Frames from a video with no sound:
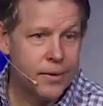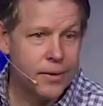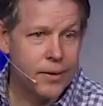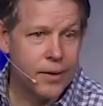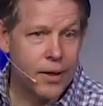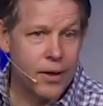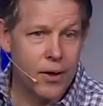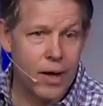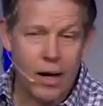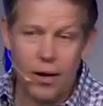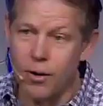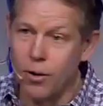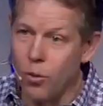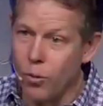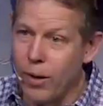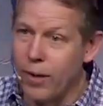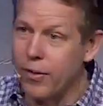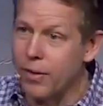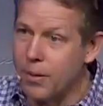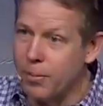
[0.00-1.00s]
You know, I don't know
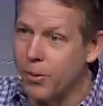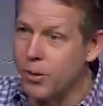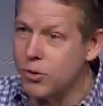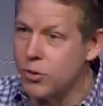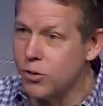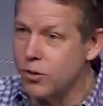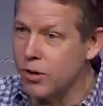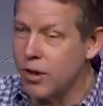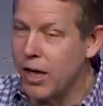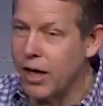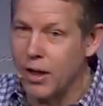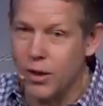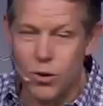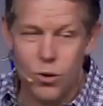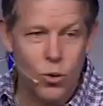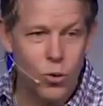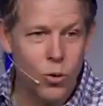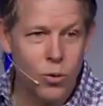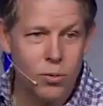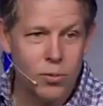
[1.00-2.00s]
when the commercials are kind of
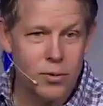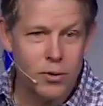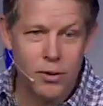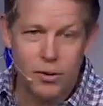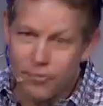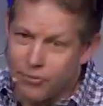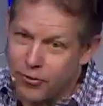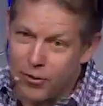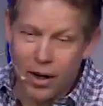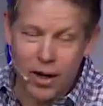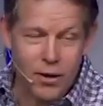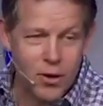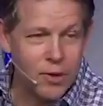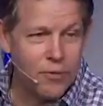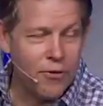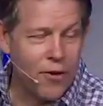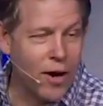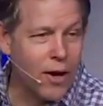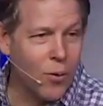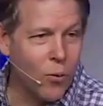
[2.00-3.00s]
cool. You'd find
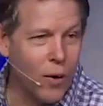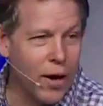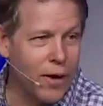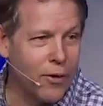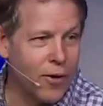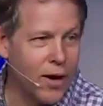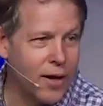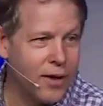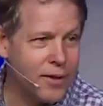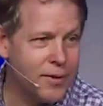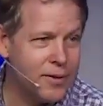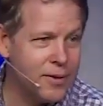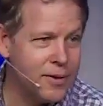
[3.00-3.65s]
you'd find a way, right?